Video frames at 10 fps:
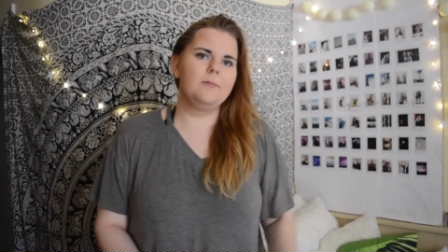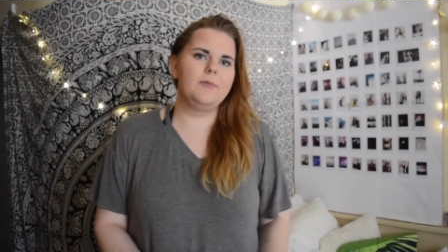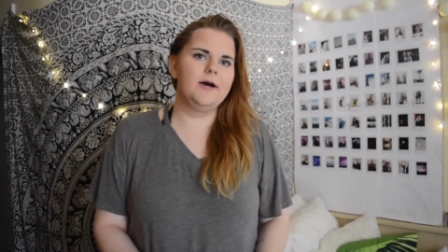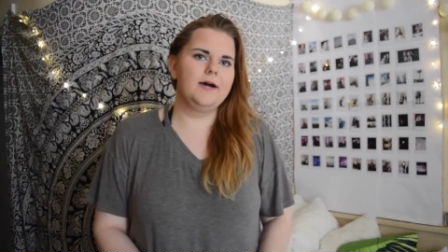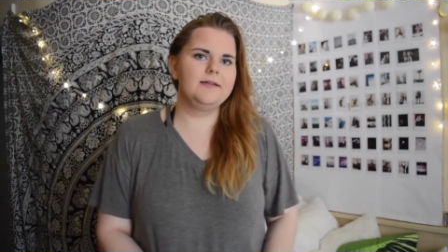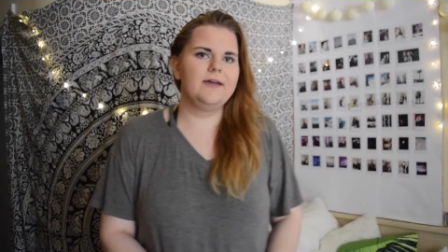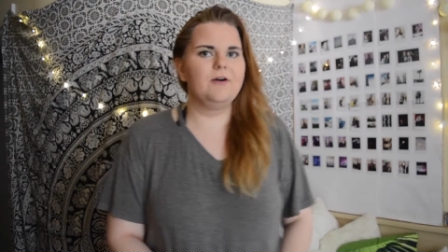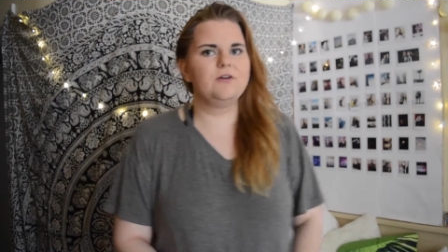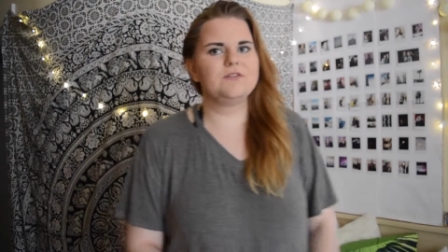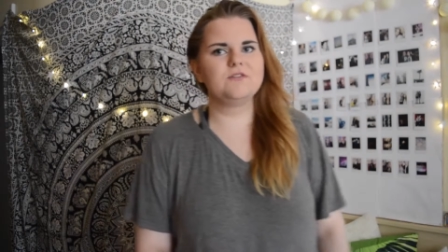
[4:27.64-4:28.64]
But I
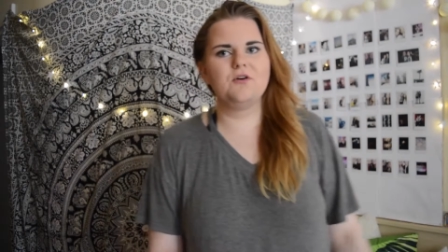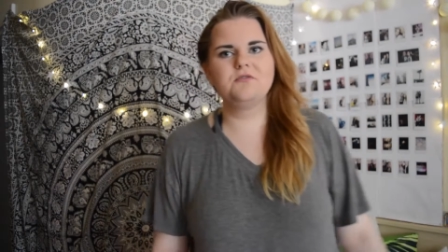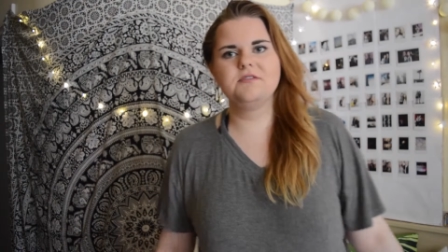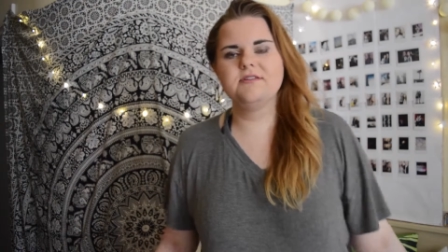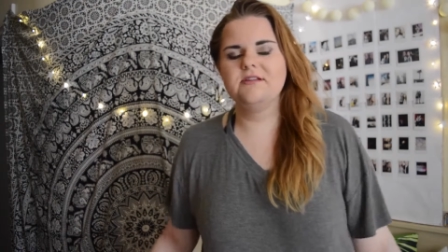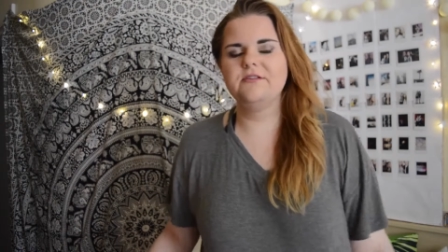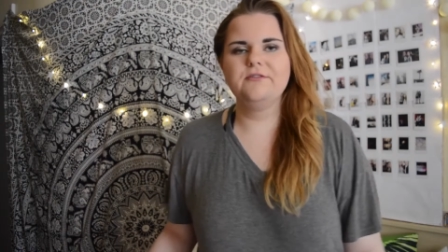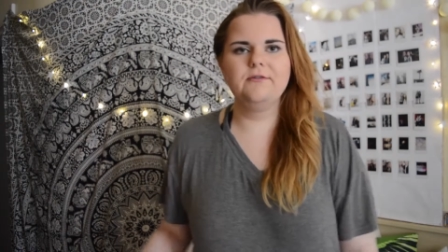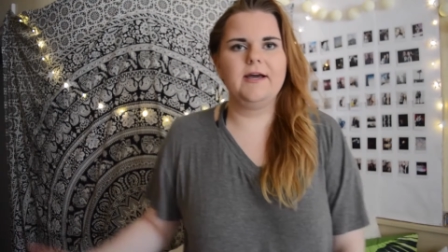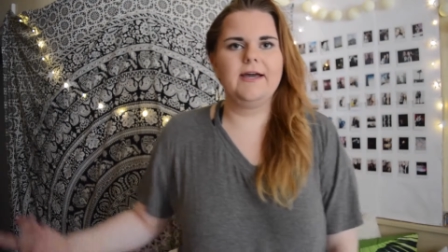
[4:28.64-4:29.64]
also still
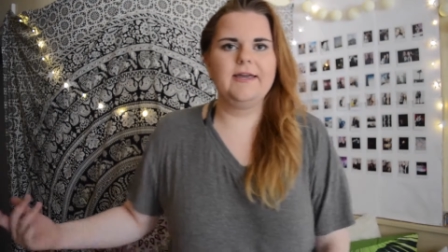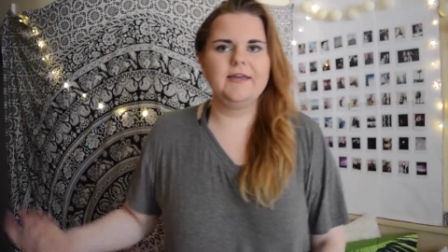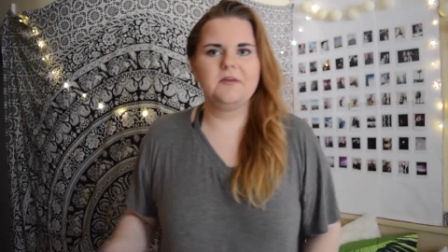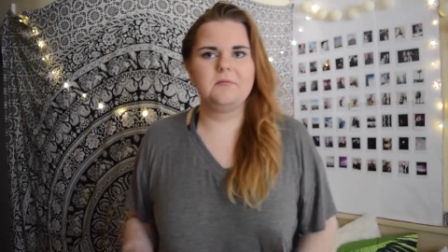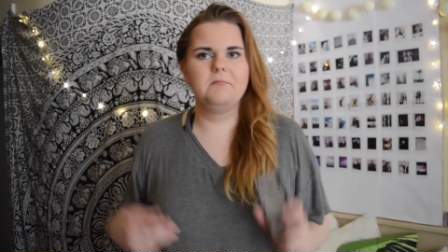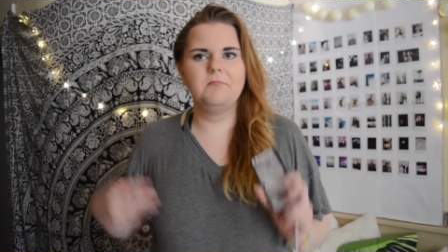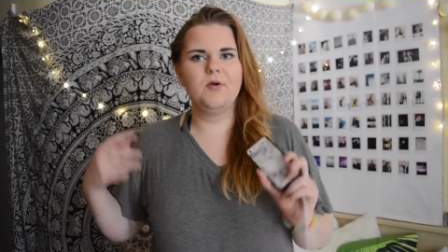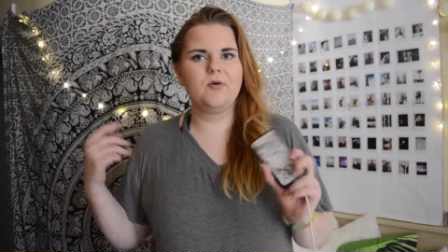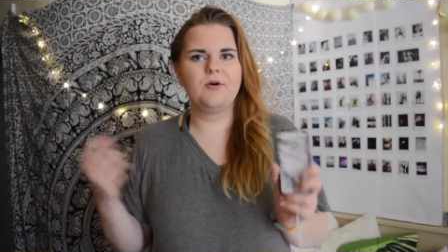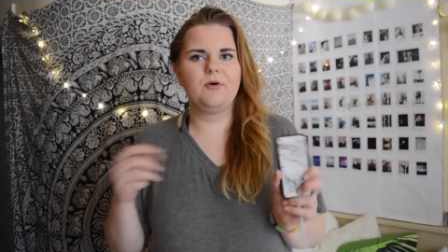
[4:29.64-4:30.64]
do like
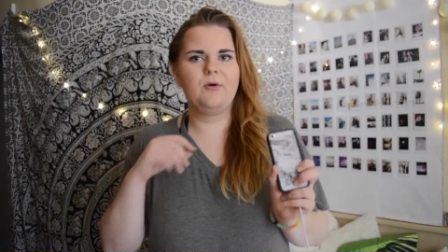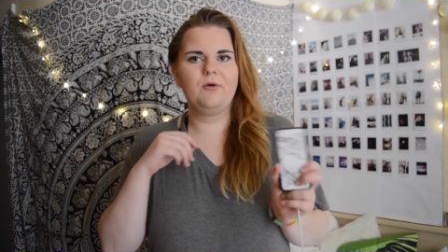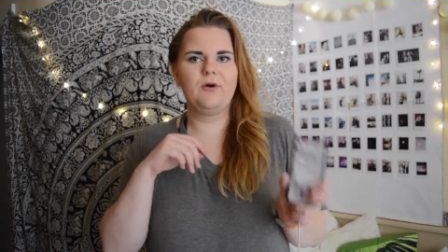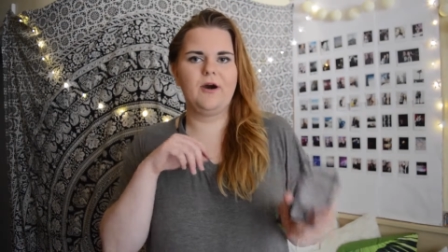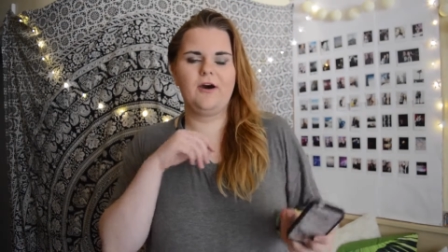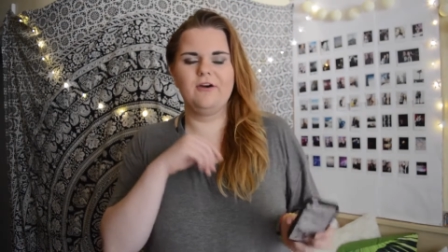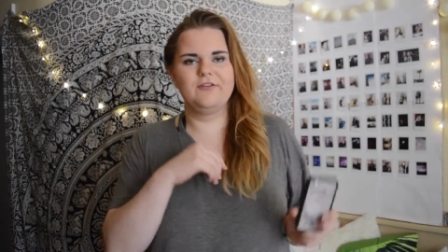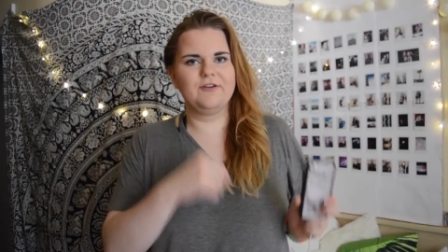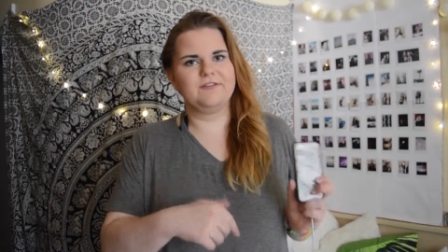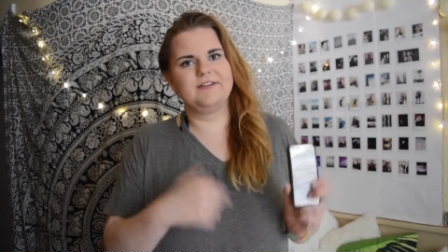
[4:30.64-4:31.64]
mirror
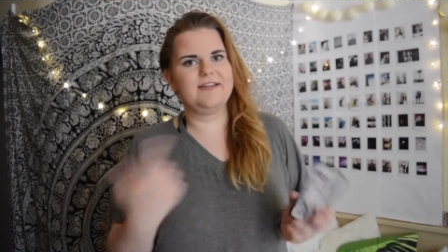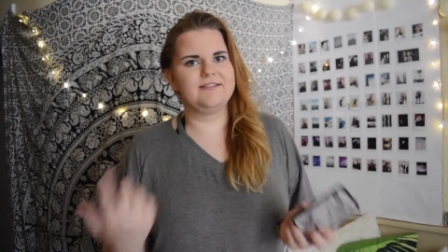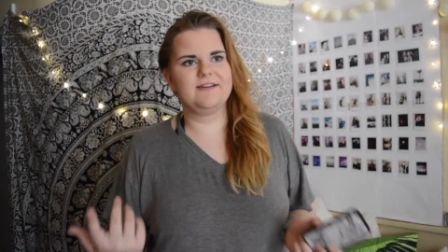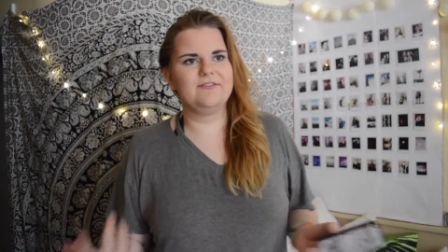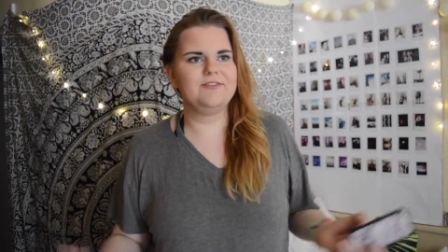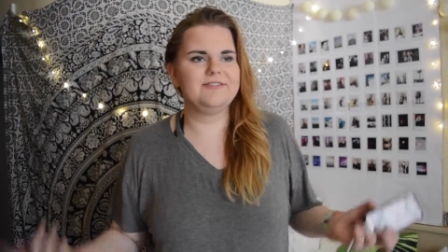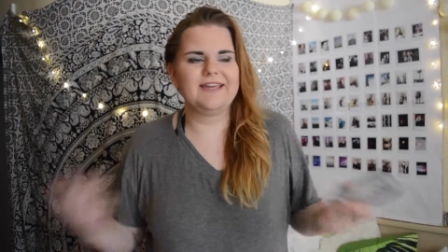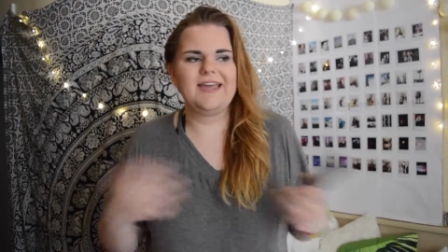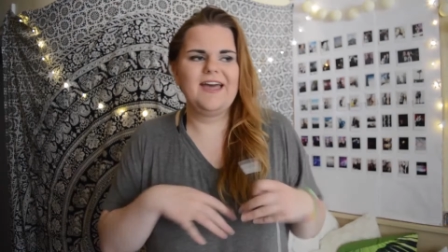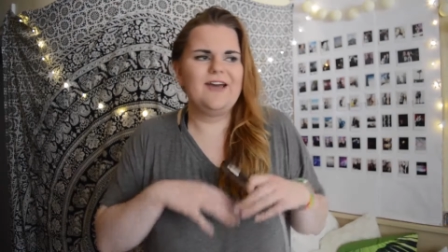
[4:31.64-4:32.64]
outfit of the day selfies.
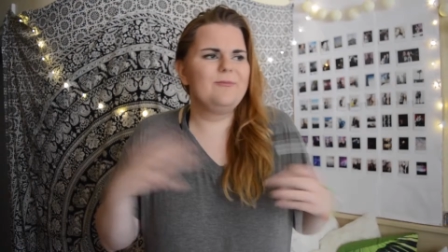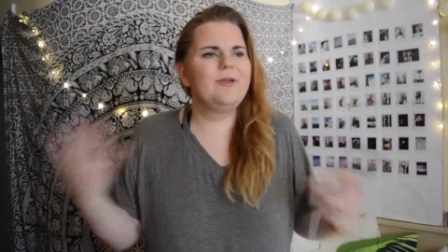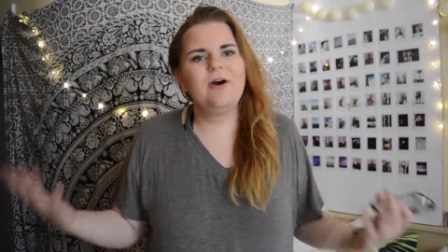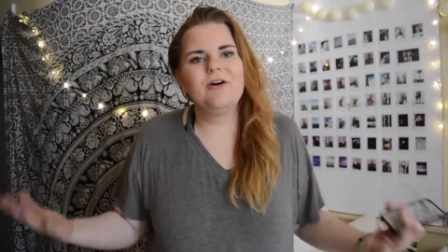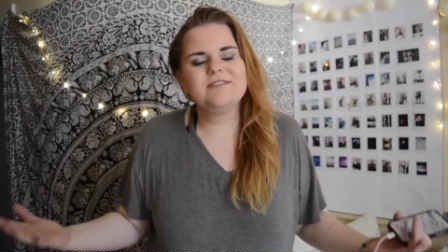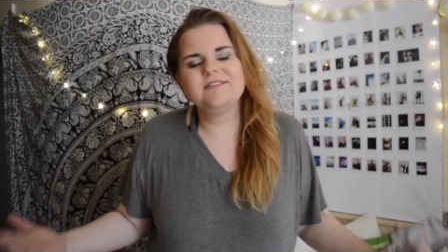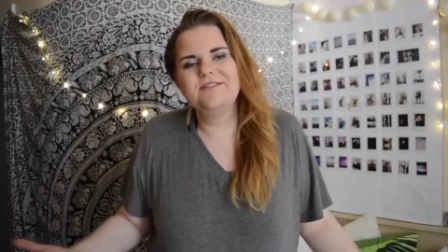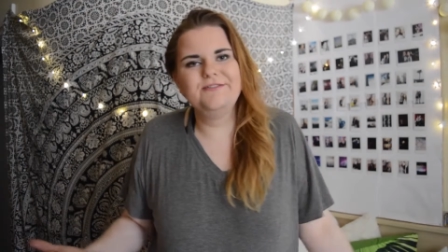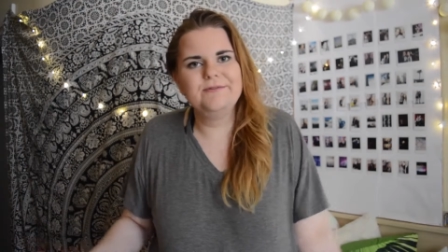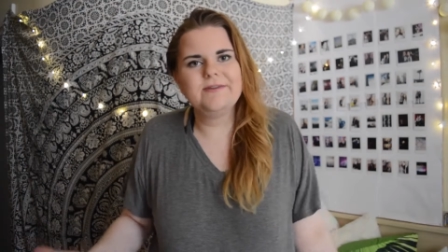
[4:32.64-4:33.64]
Like we all
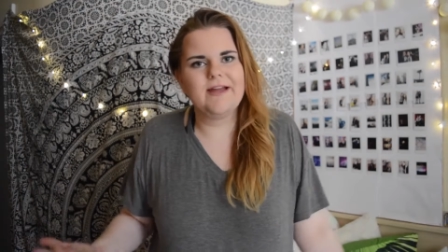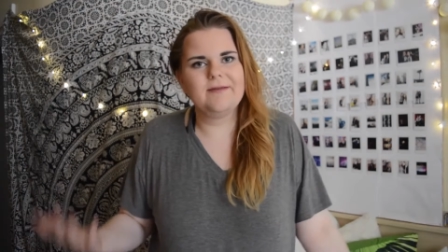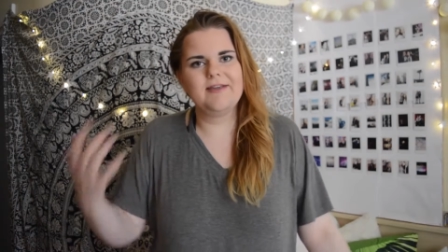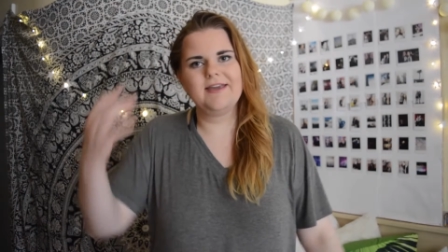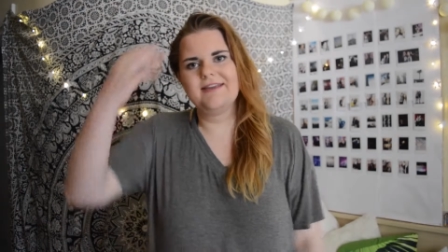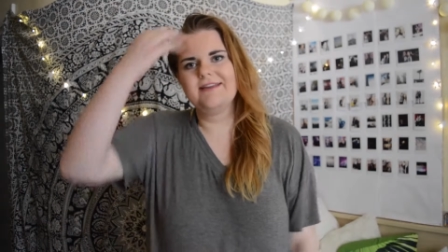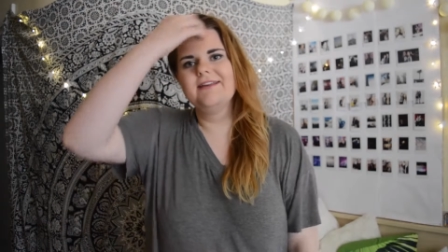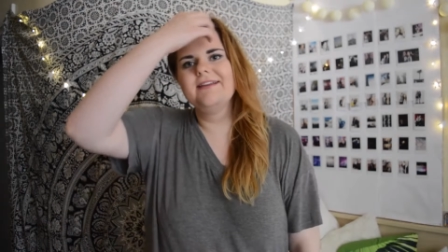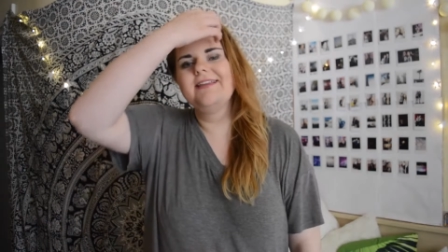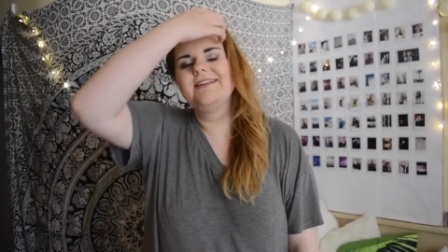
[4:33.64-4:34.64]
still do them. Like
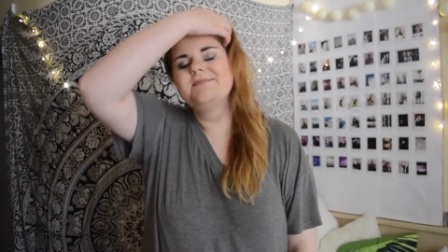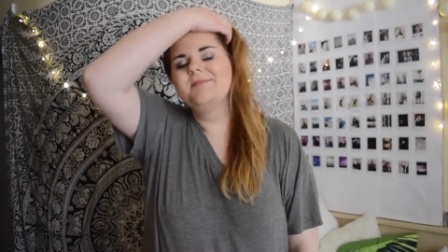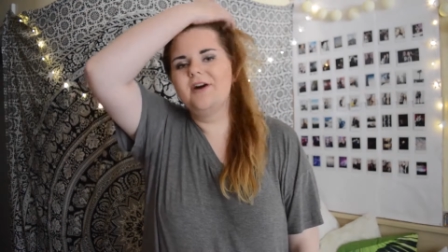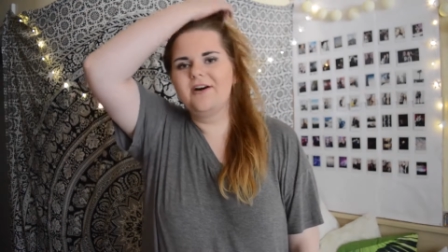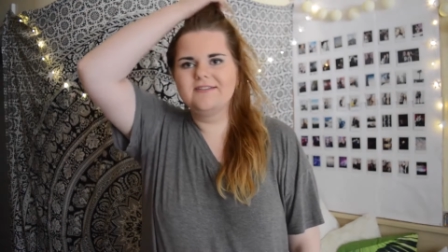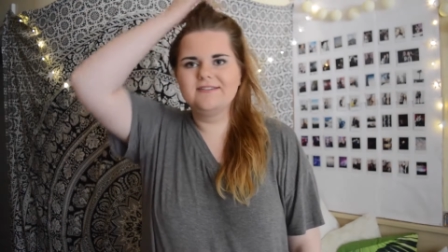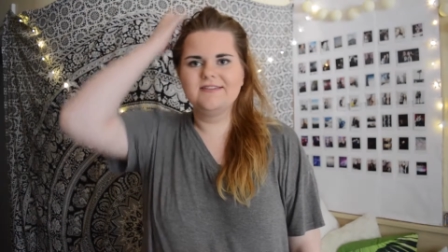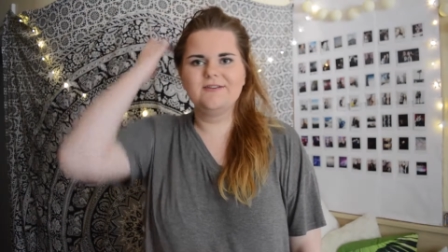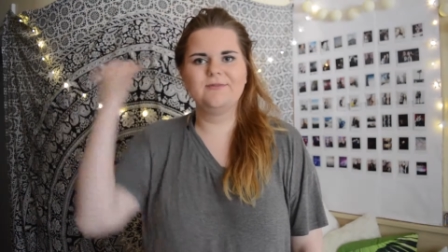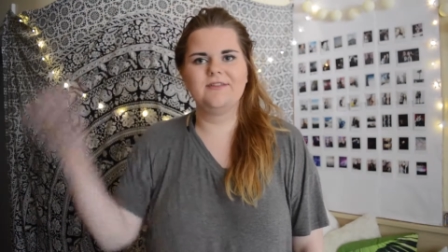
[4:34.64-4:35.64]
let's be
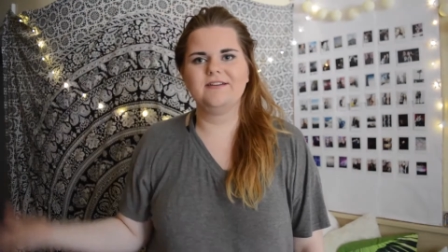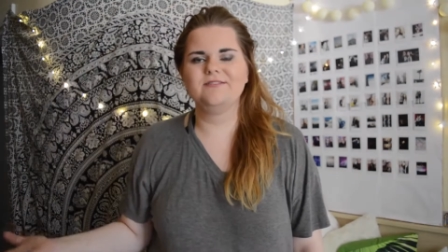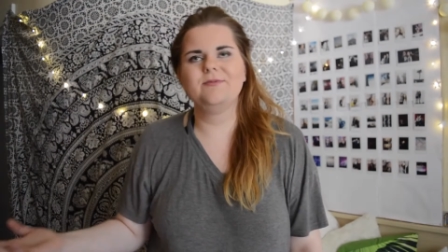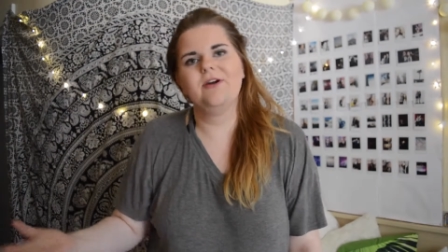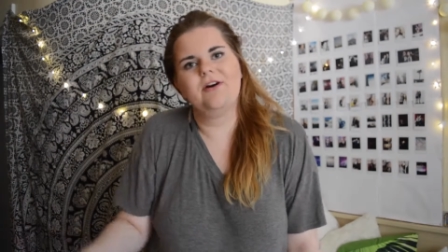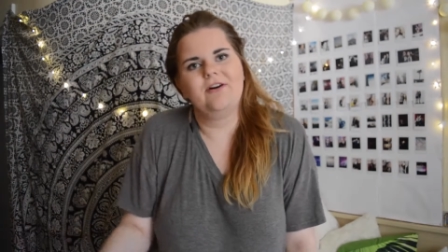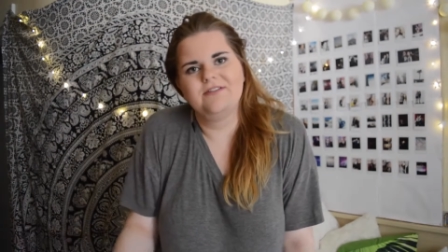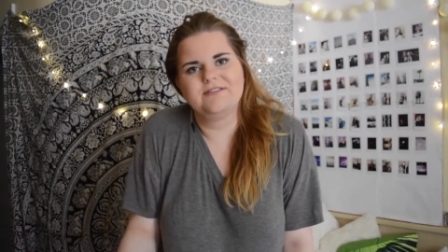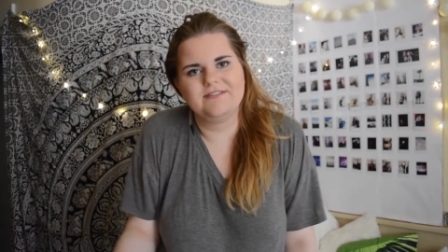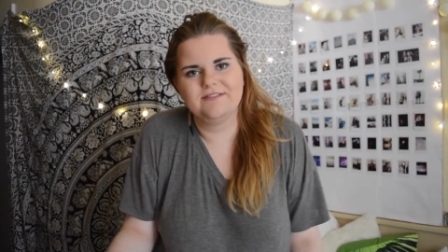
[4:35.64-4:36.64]
honest here with us. We
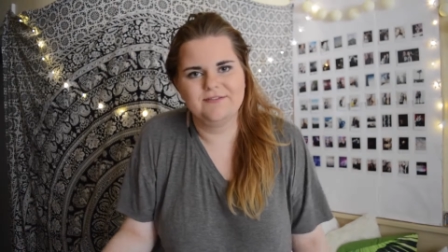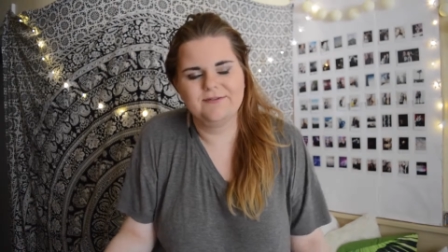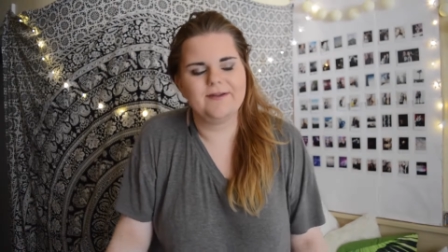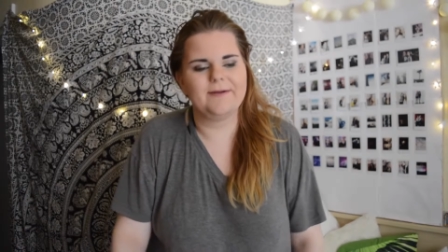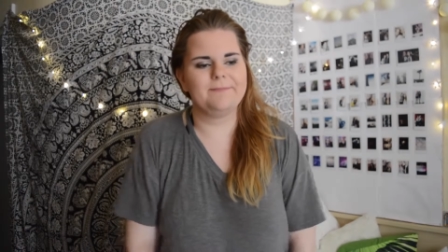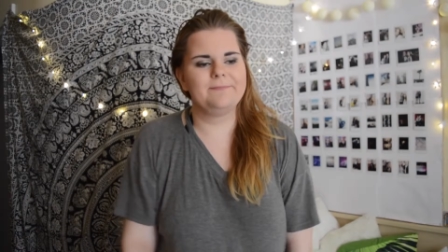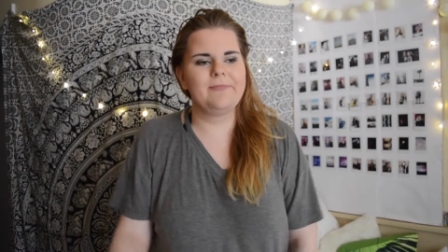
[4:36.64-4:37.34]
all still do them.